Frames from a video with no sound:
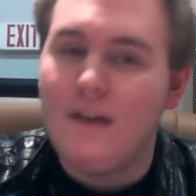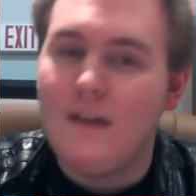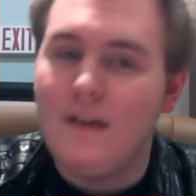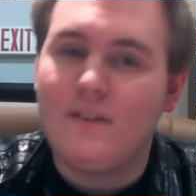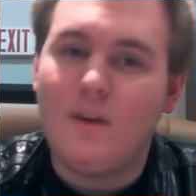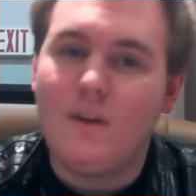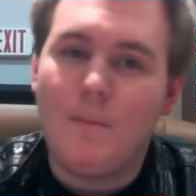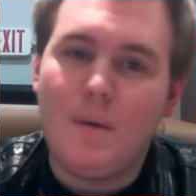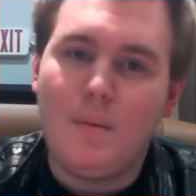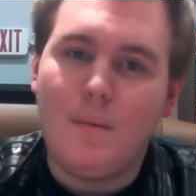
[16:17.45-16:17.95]

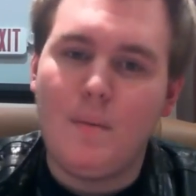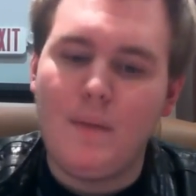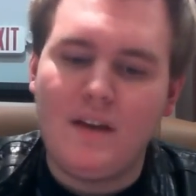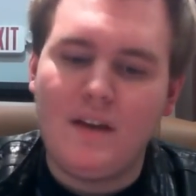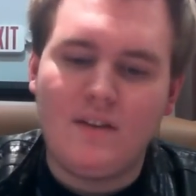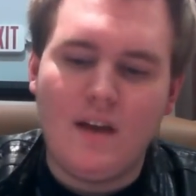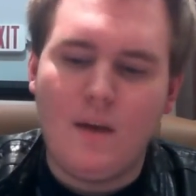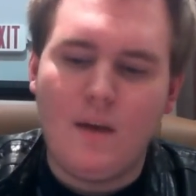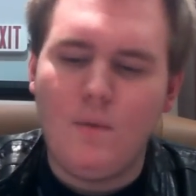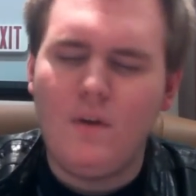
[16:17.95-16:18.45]
Some people may
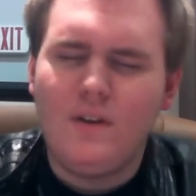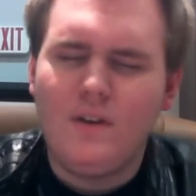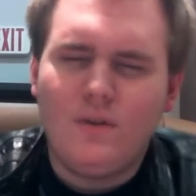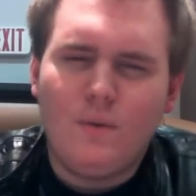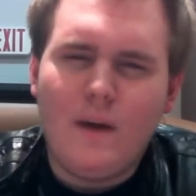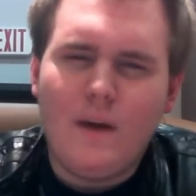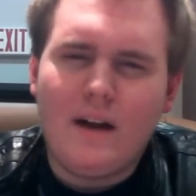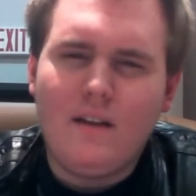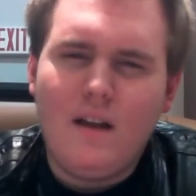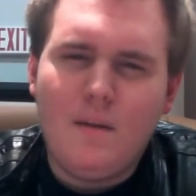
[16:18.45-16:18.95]
say, well, it's a
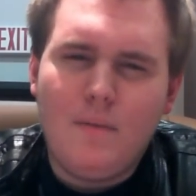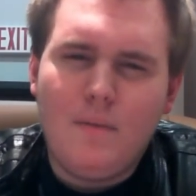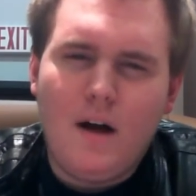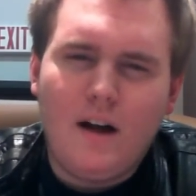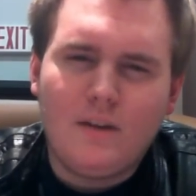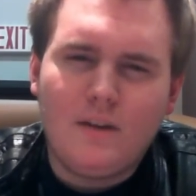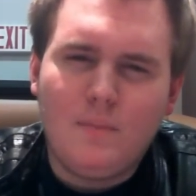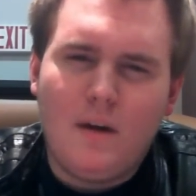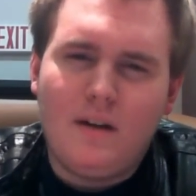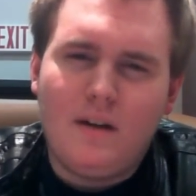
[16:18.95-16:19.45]
regulated
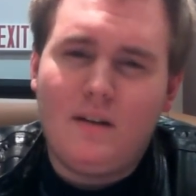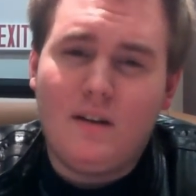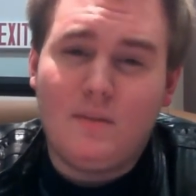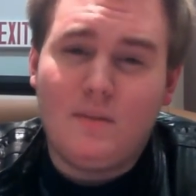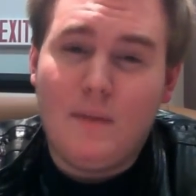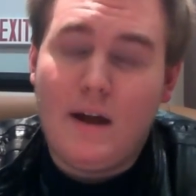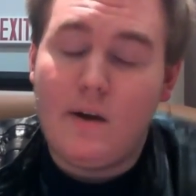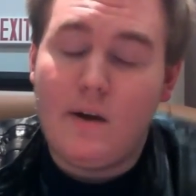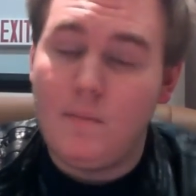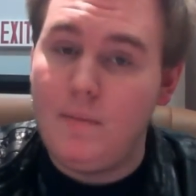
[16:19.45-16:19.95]
box mod, it
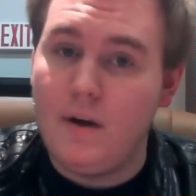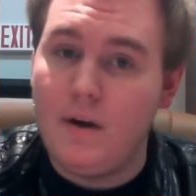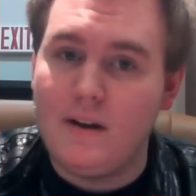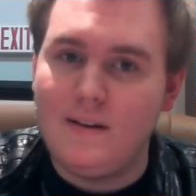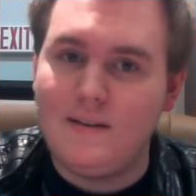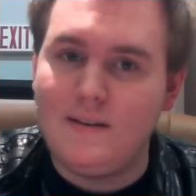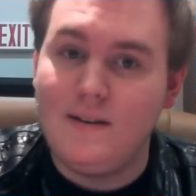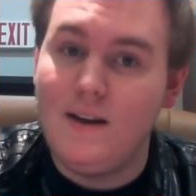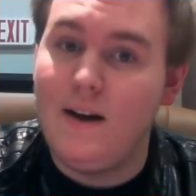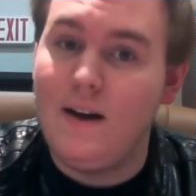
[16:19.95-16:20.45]
doesn't matter, but
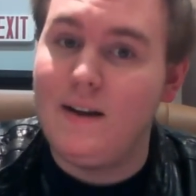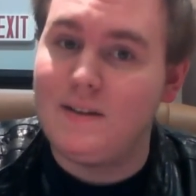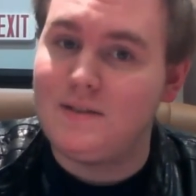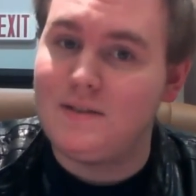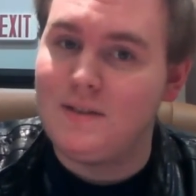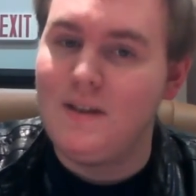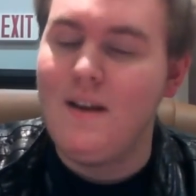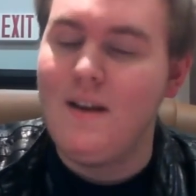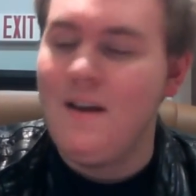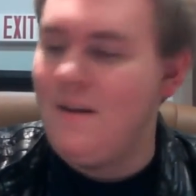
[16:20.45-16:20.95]
it does.